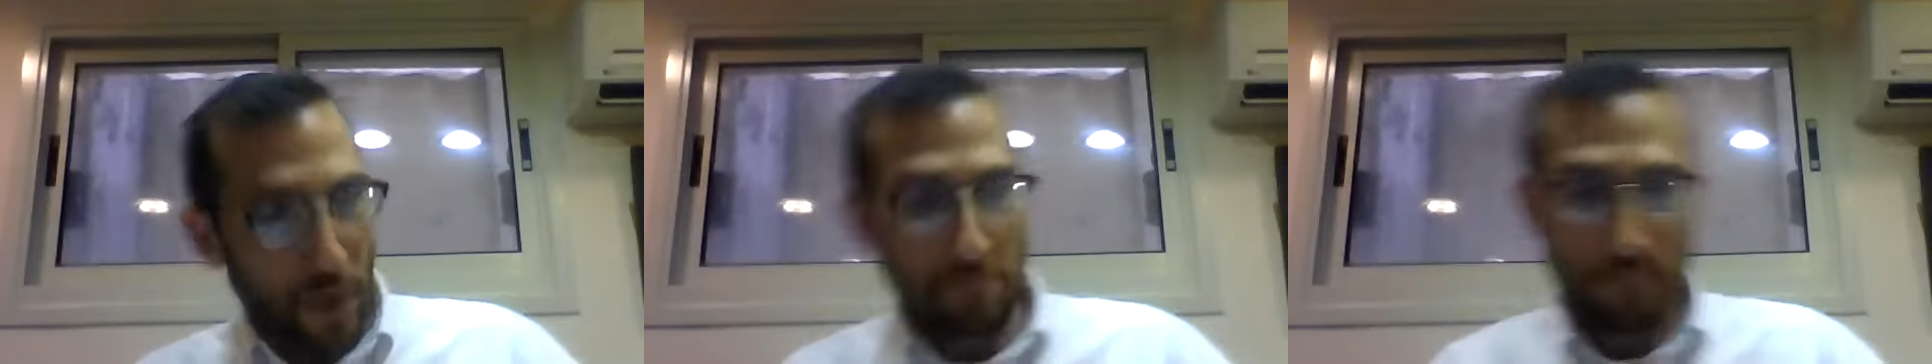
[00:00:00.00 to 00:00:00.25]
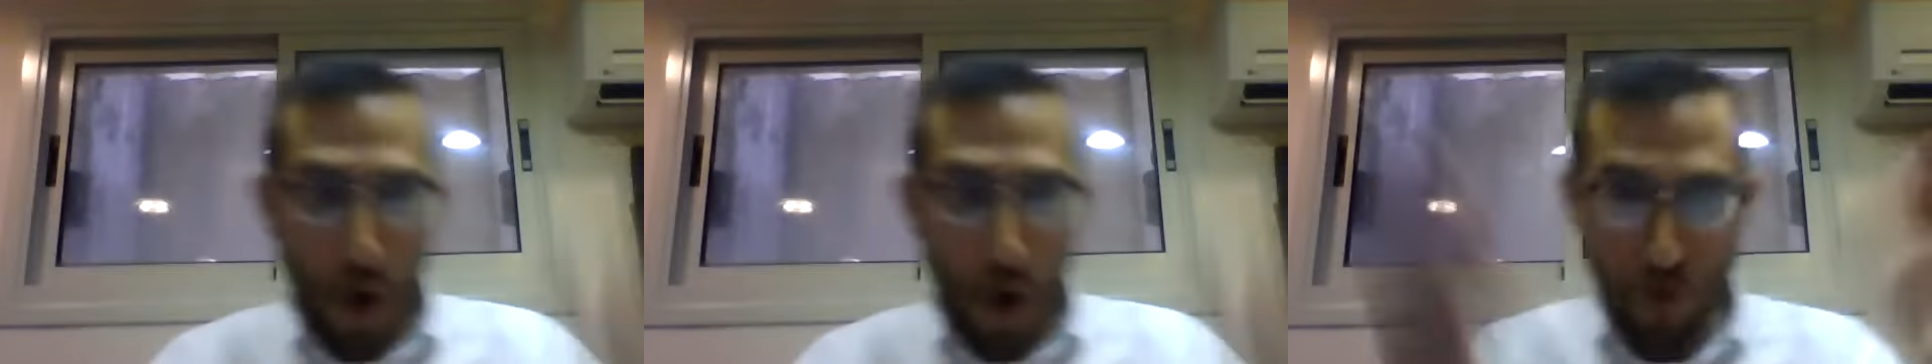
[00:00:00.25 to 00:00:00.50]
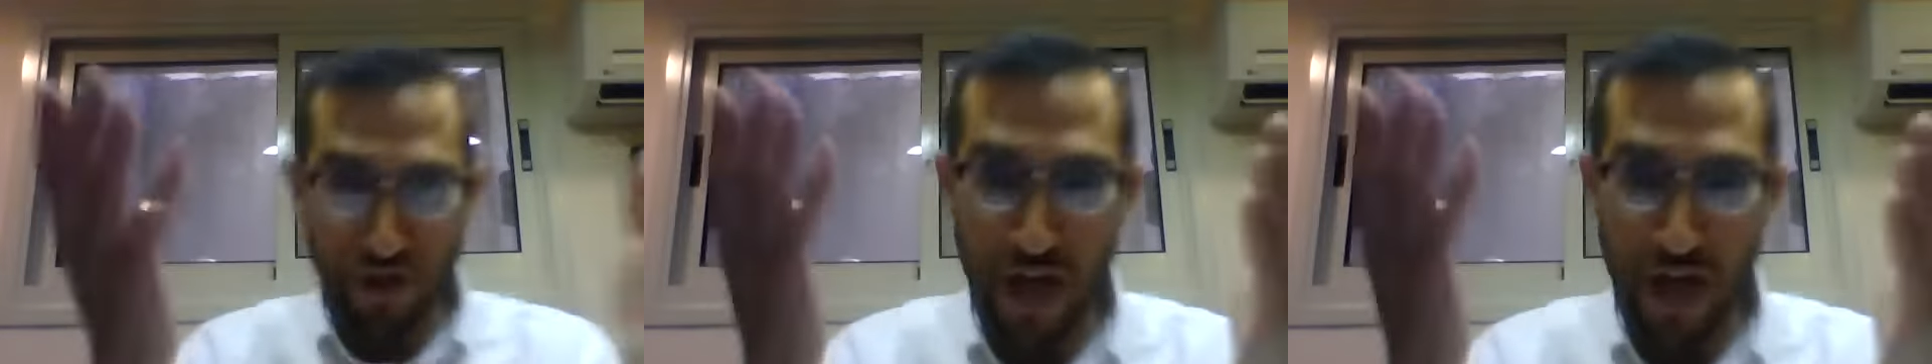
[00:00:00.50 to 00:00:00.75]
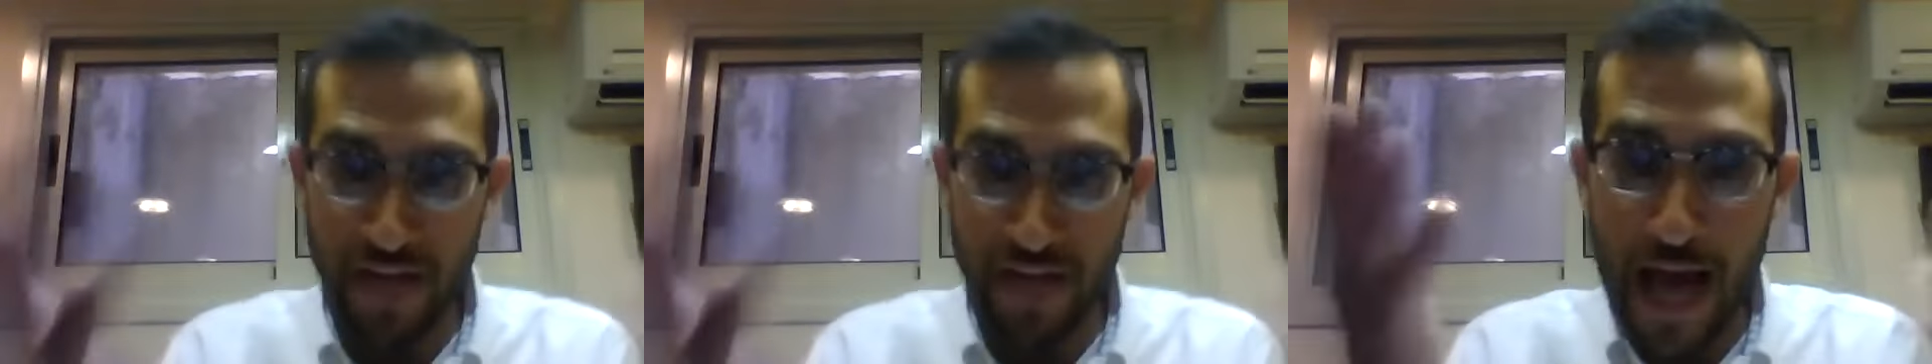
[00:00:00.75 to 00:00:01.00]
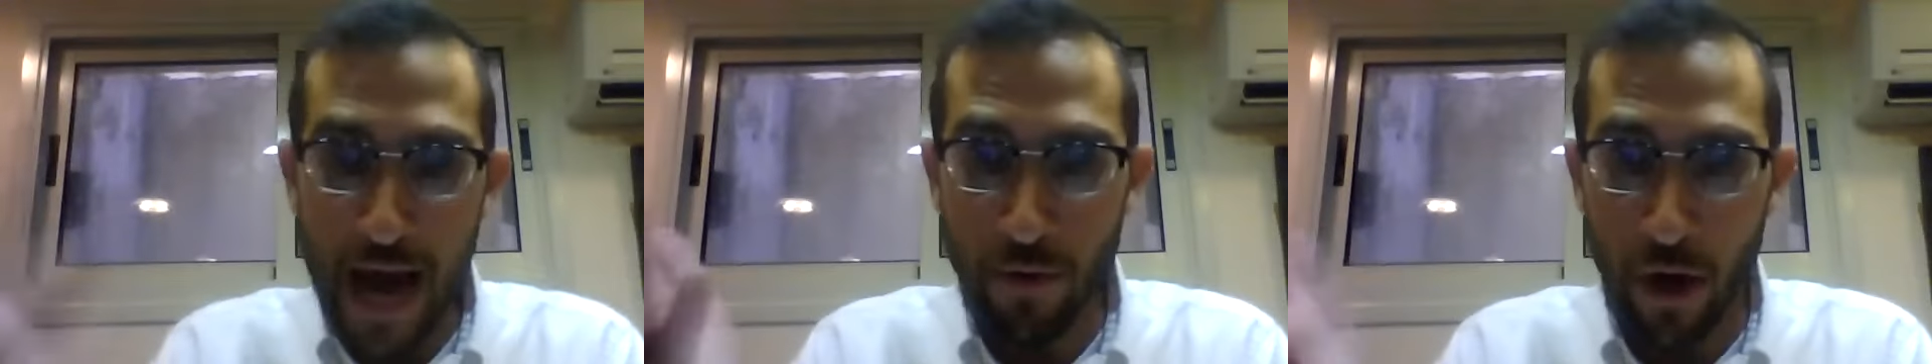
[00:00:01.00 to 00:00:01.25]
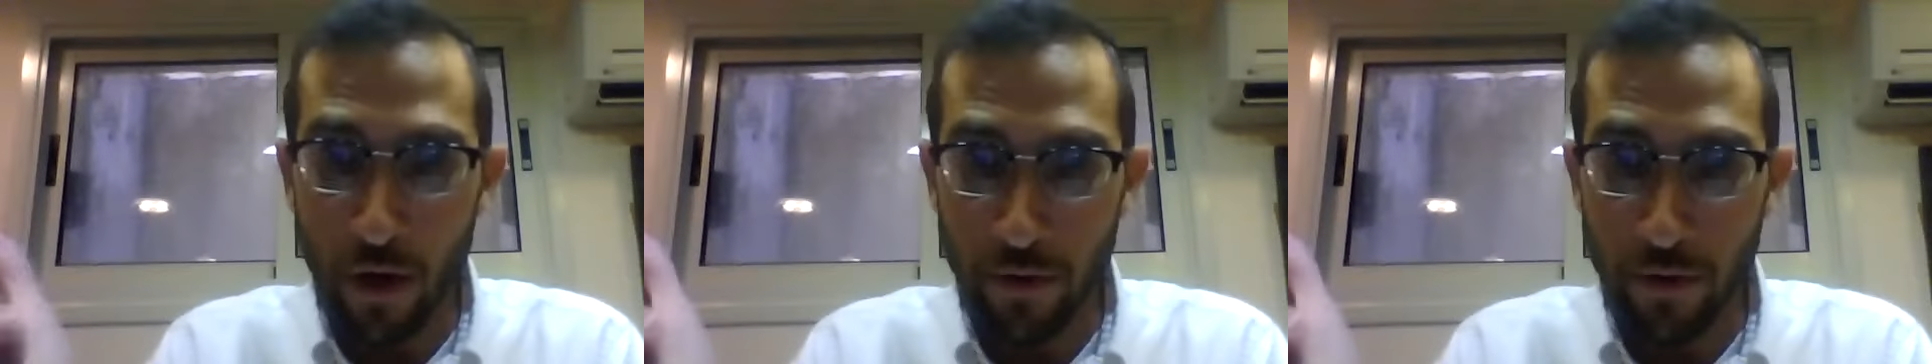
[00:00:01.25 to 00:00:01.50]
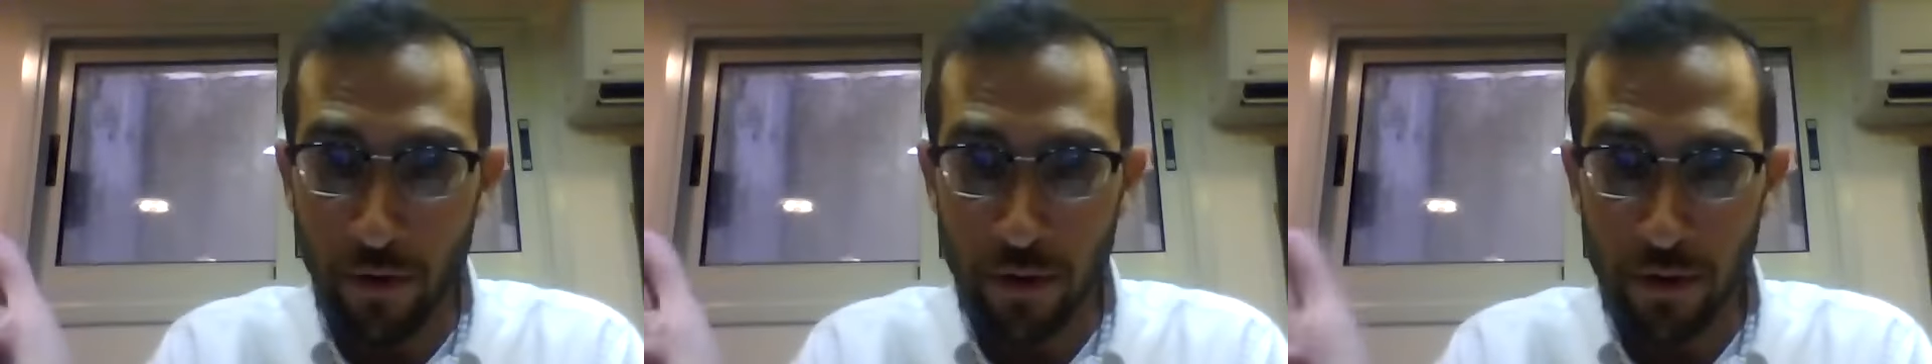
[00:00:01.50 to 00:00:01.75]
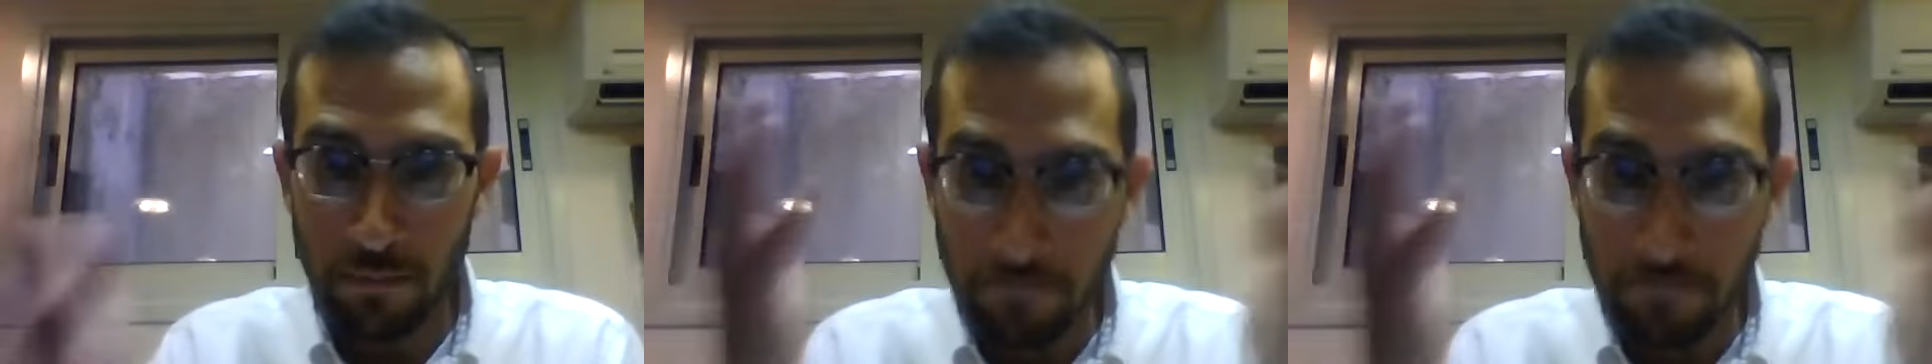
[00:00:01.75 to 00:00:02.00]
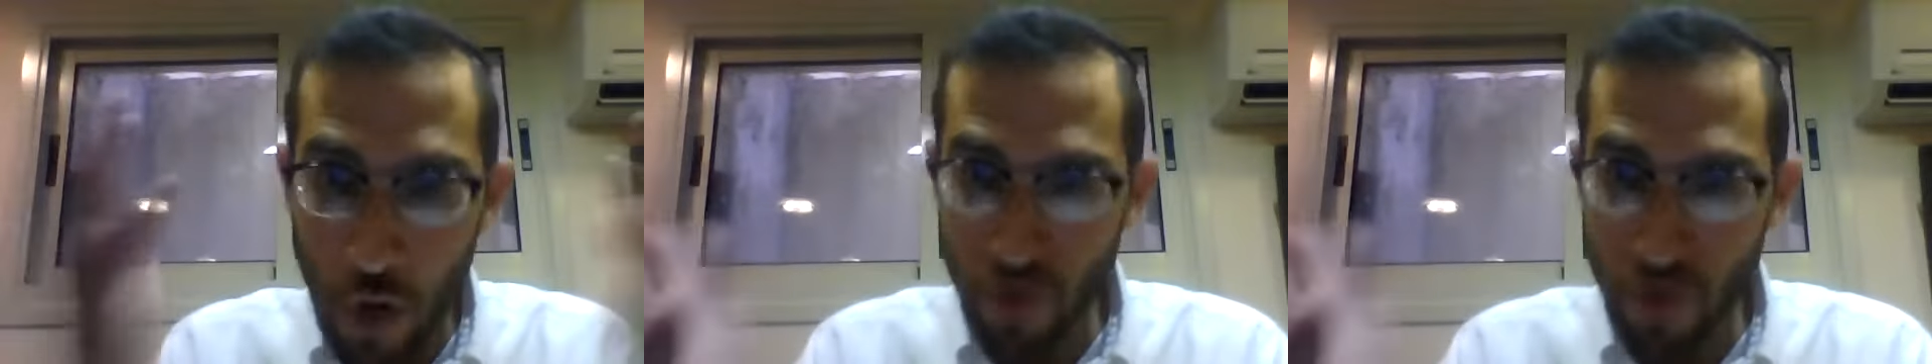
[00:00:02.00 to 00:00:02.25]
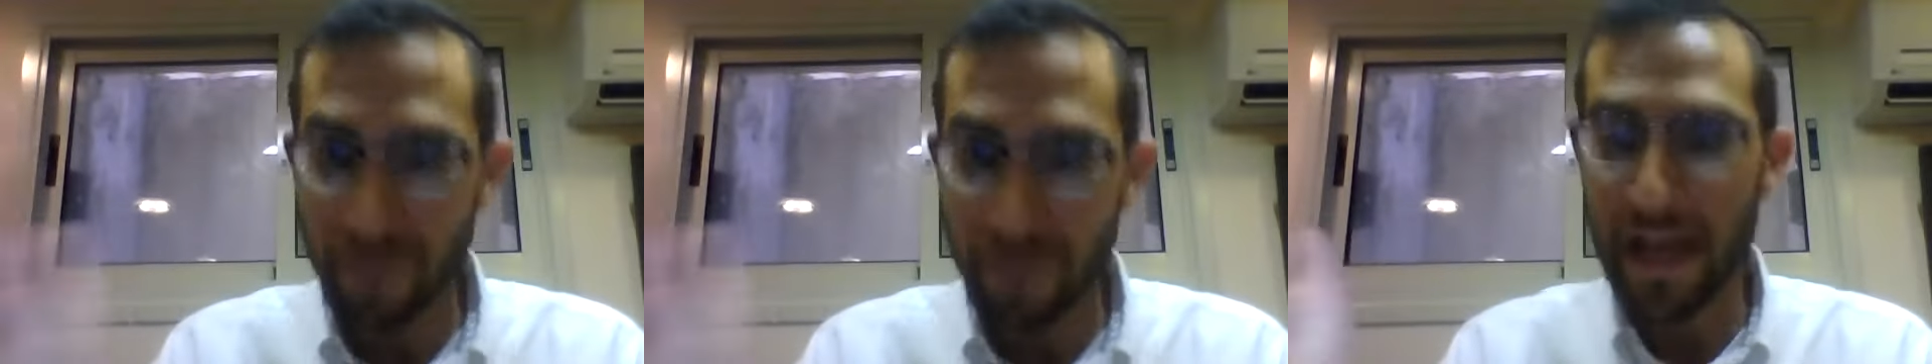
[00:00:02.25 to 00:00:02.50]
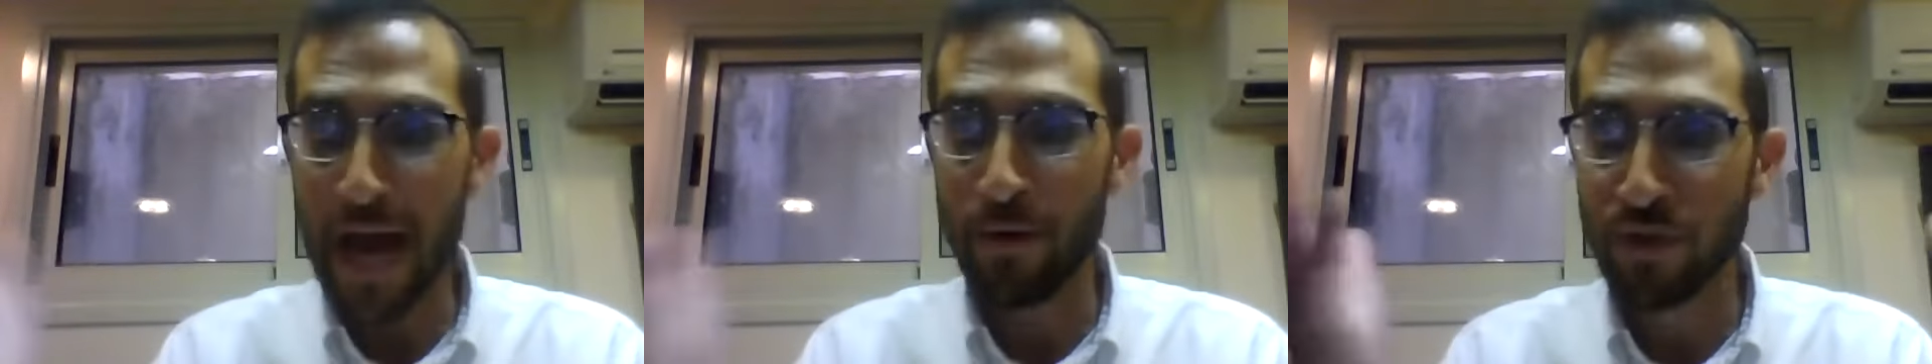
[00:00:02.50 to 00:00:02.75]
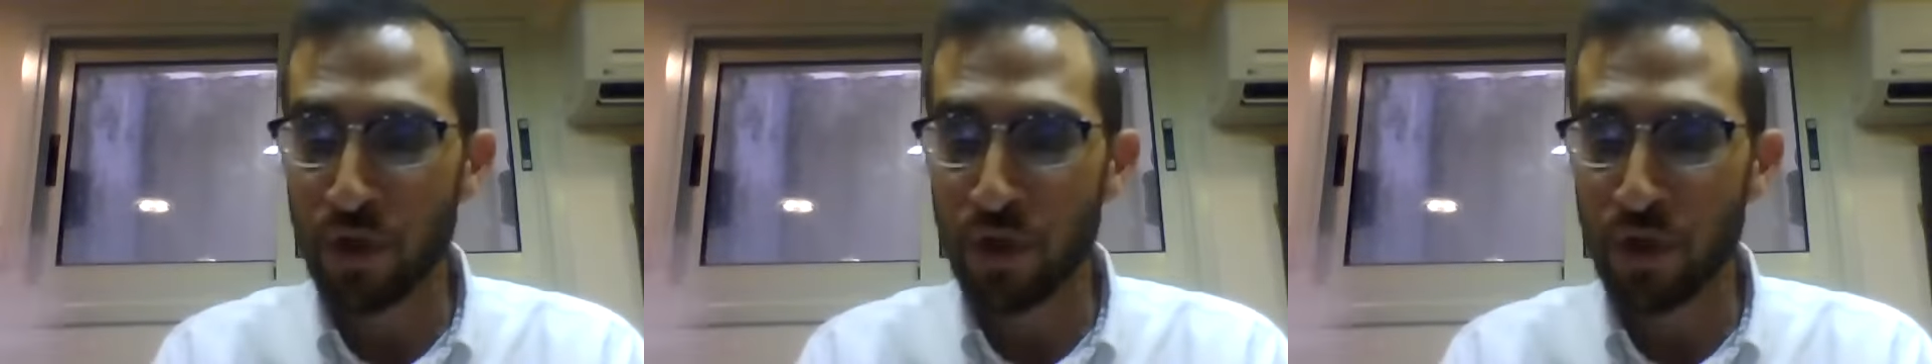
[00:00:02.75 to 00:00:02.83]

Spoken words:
Moshe V'Aaron,